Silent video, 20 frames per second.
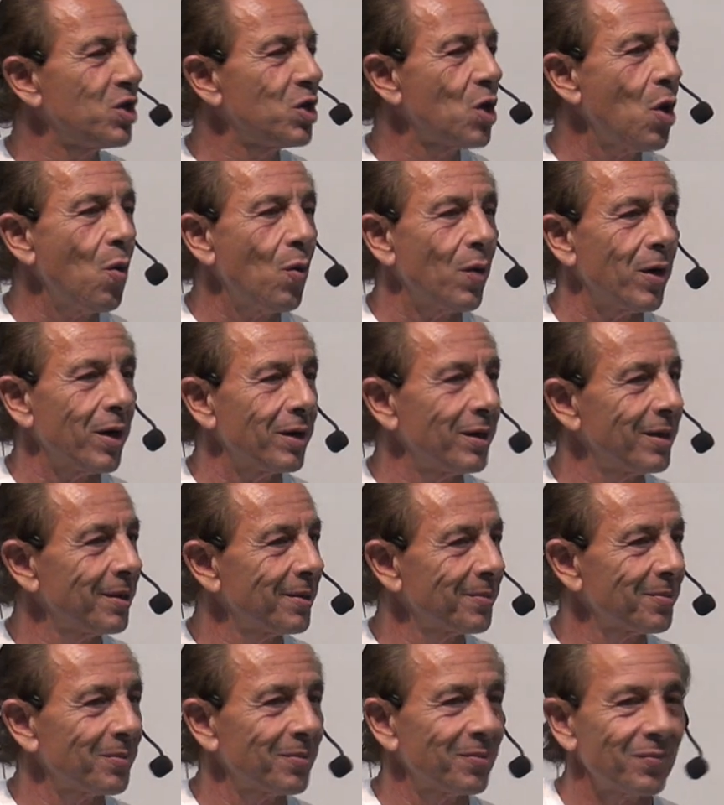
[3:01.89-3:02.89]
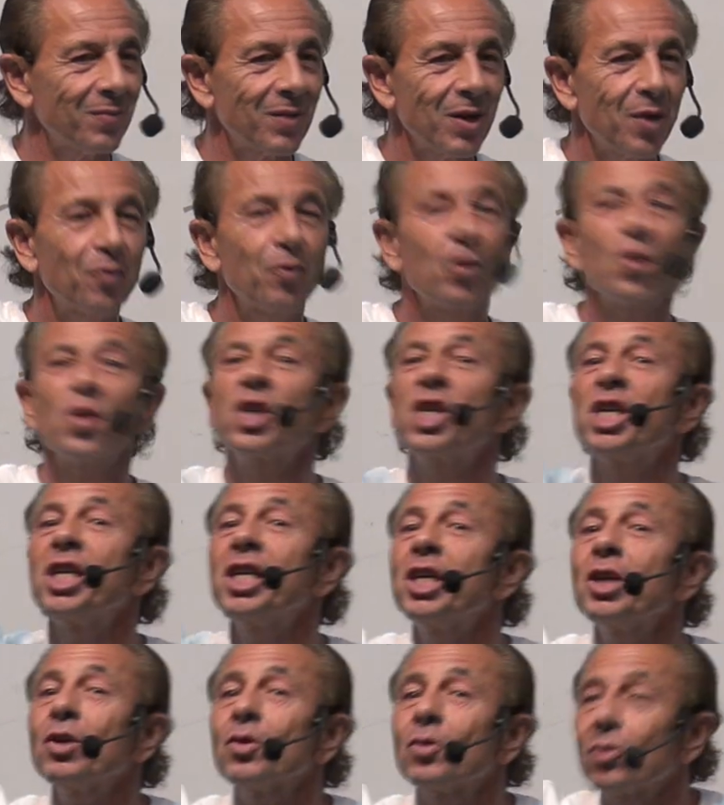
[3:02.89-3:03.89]
know it for
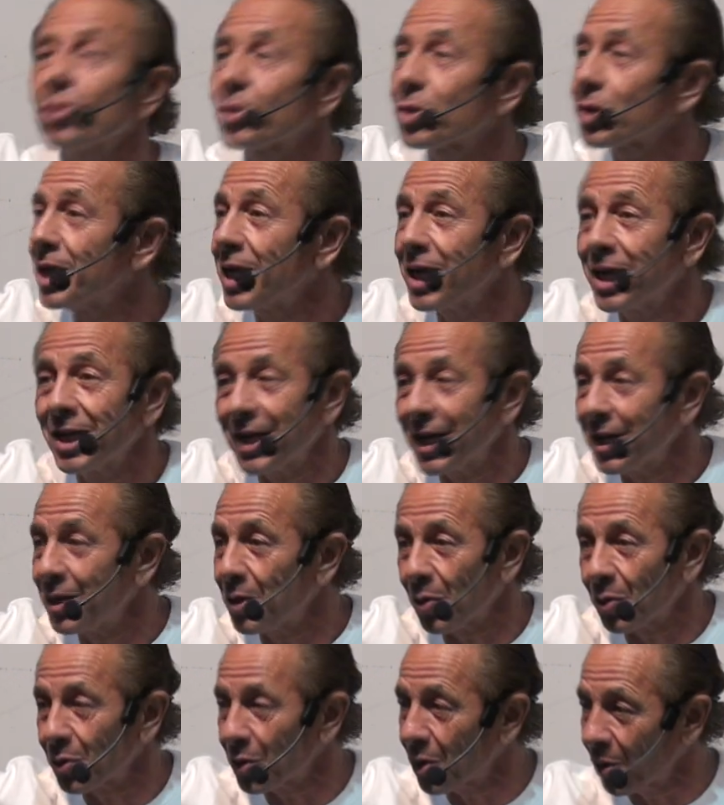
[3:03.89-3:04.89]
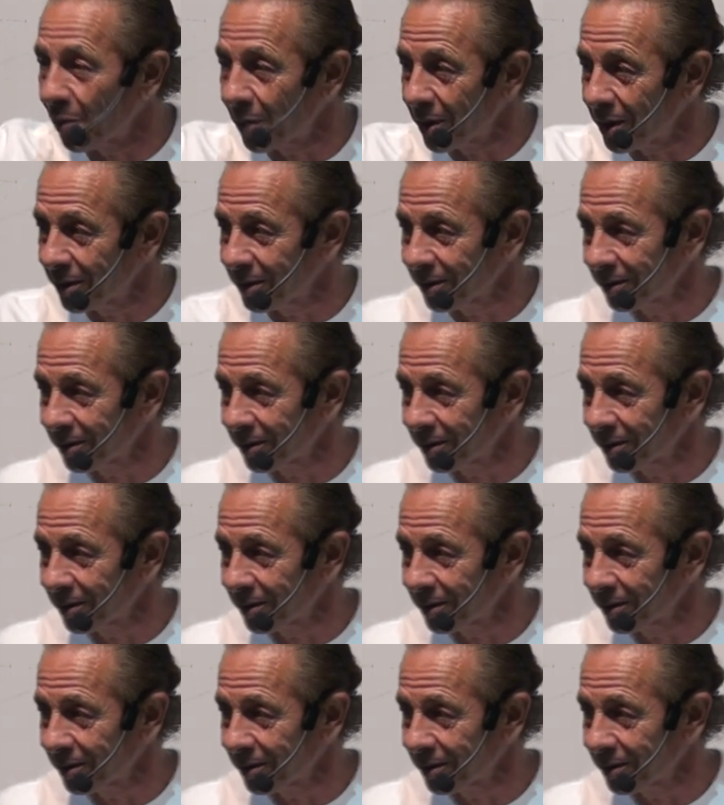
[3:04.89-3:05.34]
years and they don't know it.